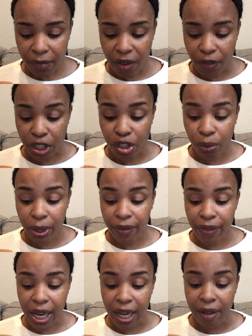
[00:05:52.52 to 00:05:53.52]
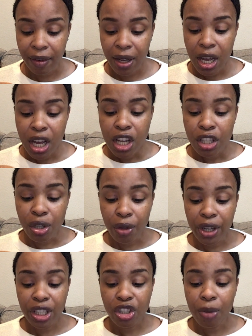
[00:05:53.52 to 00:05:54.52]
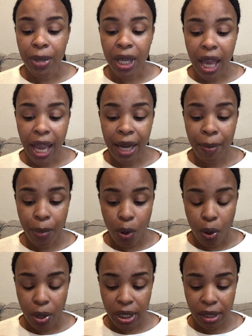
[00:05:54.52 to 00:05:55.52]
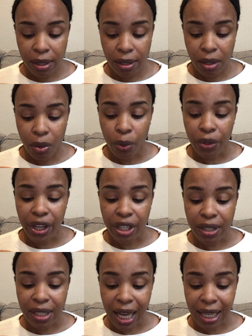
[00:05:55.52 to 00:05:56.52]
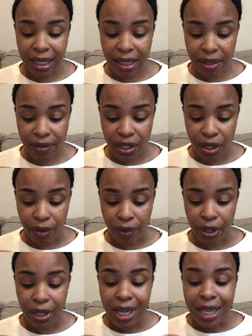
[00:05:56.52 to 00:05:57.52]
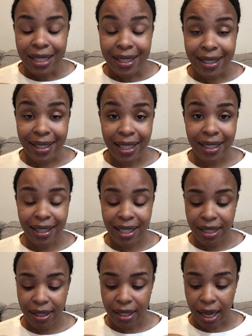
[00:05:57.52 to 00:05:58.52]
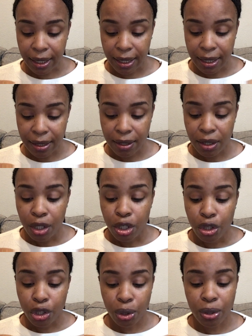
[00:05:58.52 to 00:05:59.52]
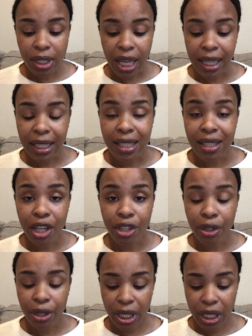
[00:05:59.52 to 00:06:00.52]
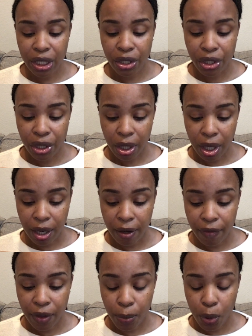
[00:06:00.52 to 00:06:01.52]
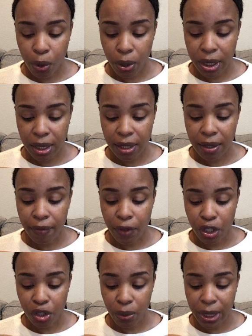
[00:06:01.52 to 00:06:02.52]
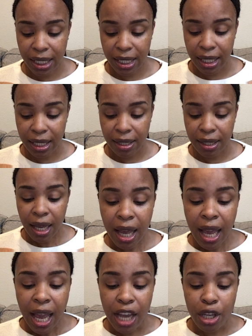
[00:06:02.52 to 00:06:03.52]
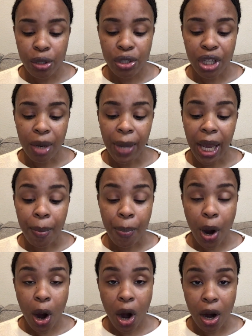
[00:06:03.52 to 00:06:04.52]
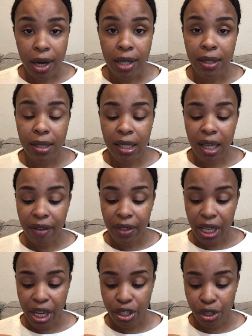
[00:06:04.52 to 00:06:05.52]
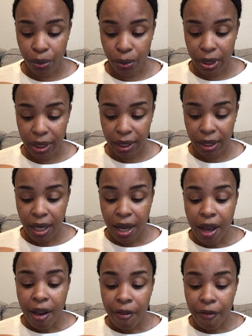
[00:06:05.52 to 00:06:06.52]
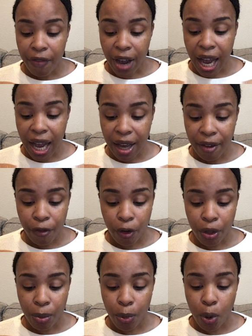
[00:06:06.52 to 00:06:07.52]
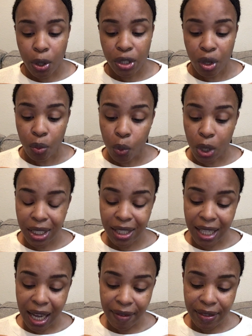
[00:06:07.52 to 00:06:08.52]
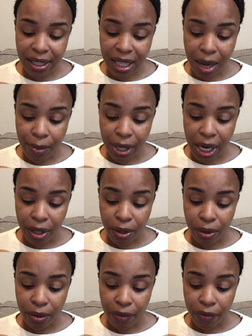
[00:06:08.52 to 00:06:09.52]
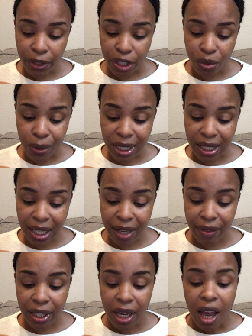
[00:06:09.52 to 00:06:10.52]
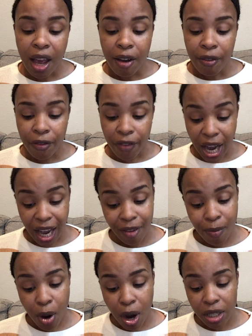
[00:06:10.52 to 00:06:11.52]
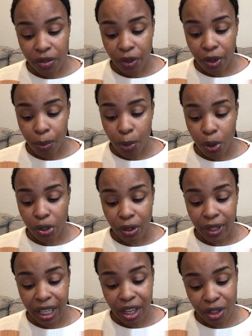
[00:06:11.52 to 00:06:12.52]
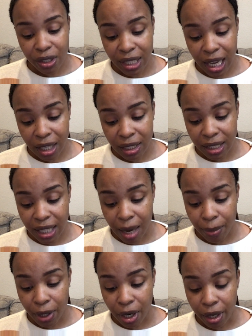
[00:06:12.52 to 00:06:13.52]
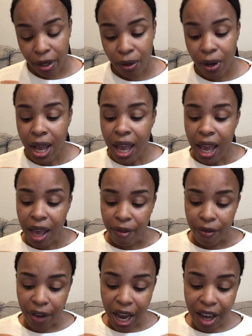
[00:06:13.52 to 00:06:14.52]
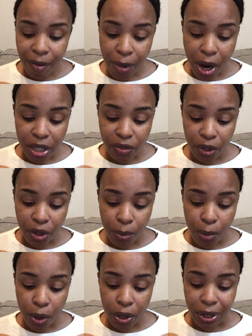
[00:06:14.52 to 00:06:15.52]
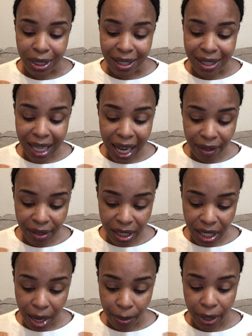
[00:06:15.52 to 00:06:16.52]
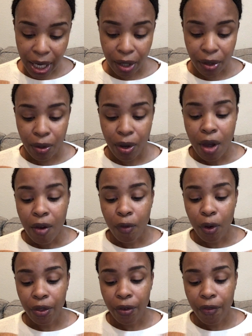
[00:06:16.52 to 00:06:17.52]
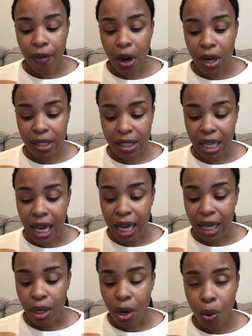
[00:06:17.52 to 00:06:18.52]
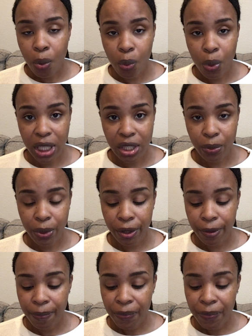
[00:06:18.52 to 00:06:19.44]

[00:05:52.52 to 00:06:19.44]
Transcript: Verse 25, so there shall be 8 boards with their sockets of silver, 16 sockets, 2 sockets under each of the boards. Verse 26, and you shall make bars of acacia wood, 5 for the boards on one side of the tabernacle. Verse 27, 5 bars for the boards on the other side of the tabernacle, and 5 bars for the board on the side of the tabernacle for the far side westward.